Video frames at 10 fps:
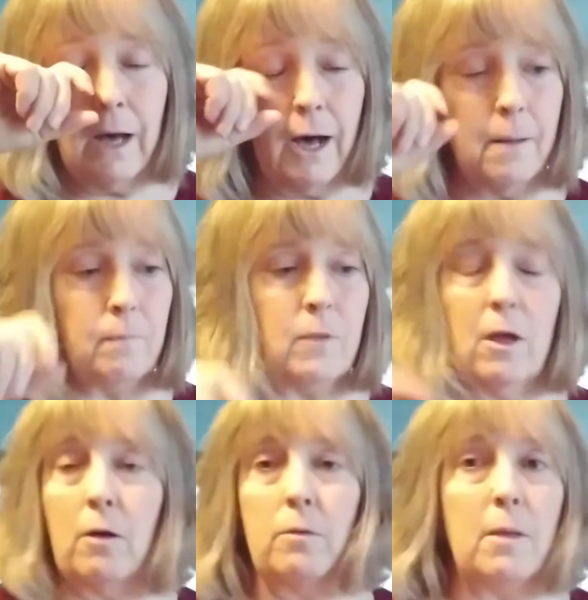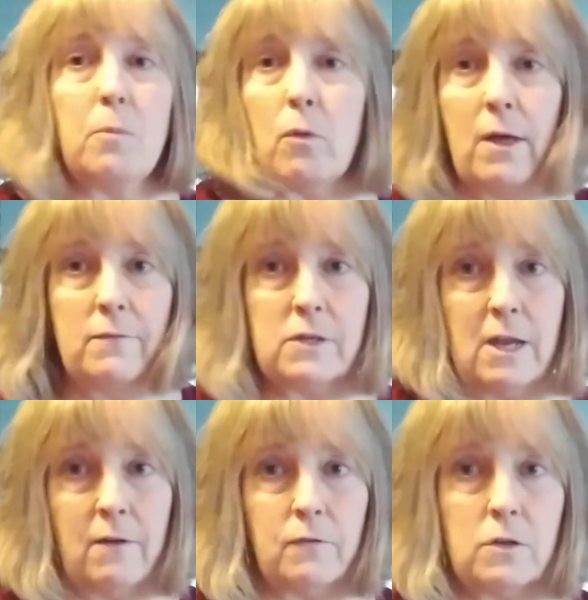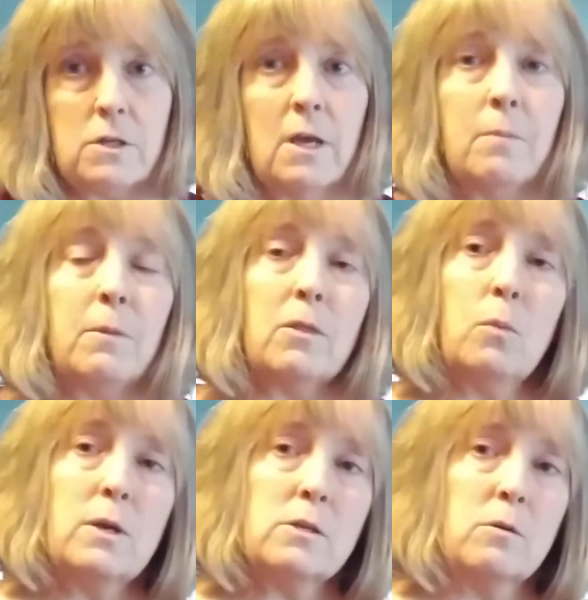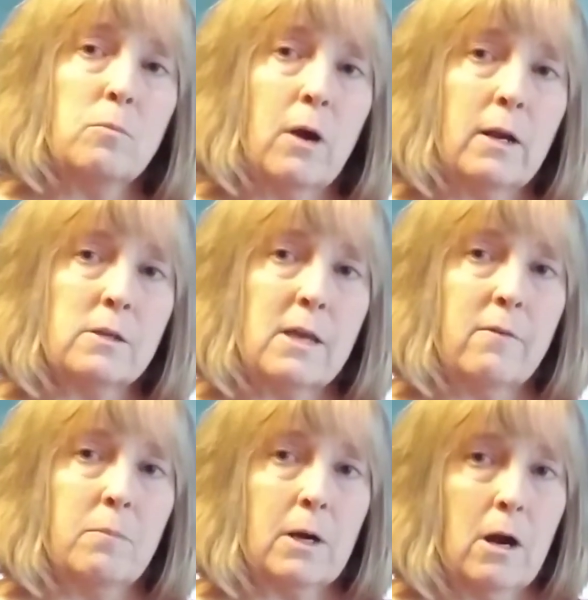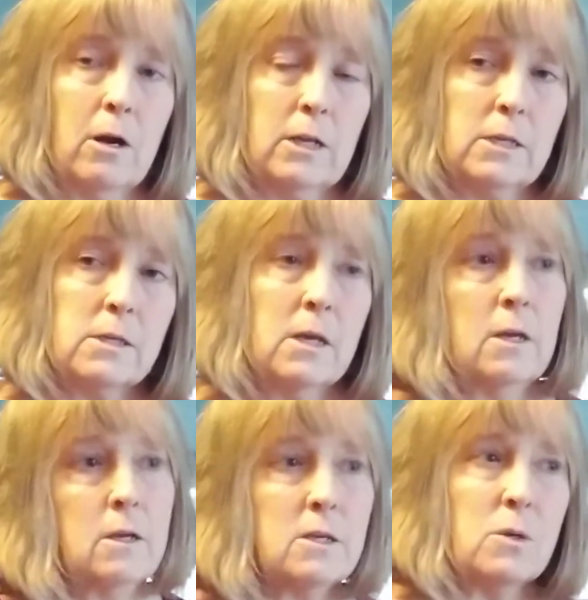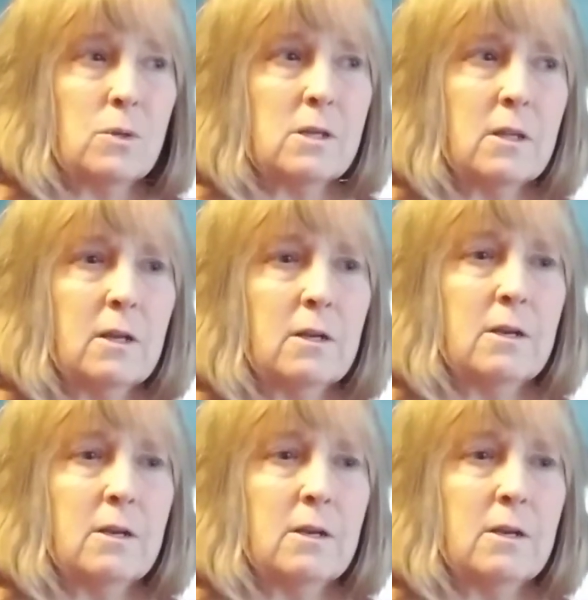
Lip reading: They both have snaffles, but the Western bridles have McCarty's so it's a little